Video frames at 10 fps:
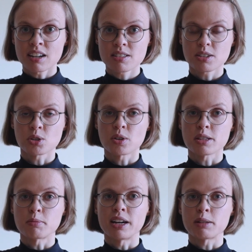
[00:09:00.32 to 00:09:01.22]
answer
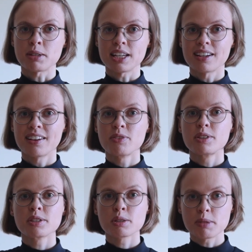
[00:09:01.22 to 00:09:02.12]
choice might be,
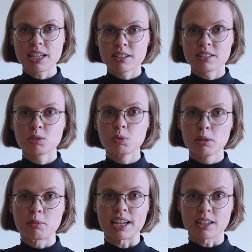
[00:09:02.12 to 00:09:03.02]
"The speaker
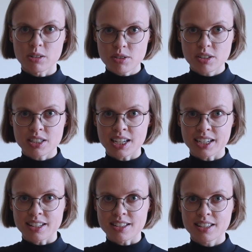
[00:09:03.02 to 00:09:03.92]
will buy concert
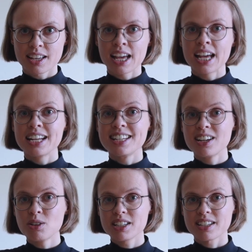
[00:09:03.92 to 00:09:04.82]
tickets."
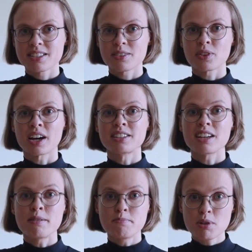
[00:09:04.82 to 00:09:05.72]
Notice
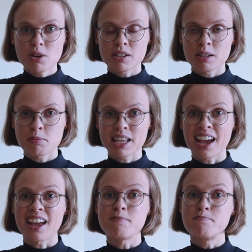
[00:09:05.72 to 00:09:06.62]
that book
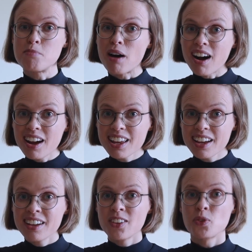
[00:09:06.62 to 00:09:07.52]
became buy.
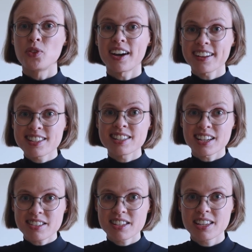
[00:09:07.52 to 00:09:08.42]
That's
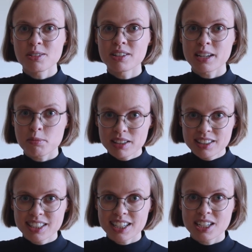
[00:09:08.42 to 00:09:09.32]
testing your
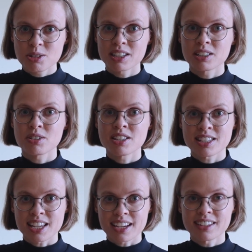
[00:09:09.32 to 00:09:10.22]
ability to
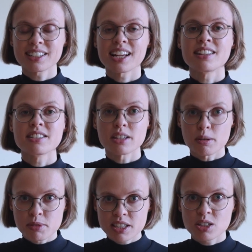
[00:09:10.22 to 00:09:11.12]
understand and
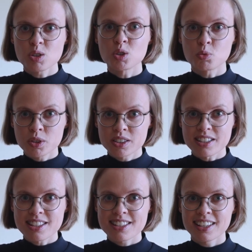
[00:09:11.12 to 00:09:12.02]
substitute
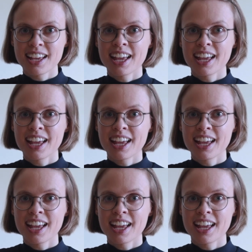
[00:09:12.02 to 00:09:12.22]
words.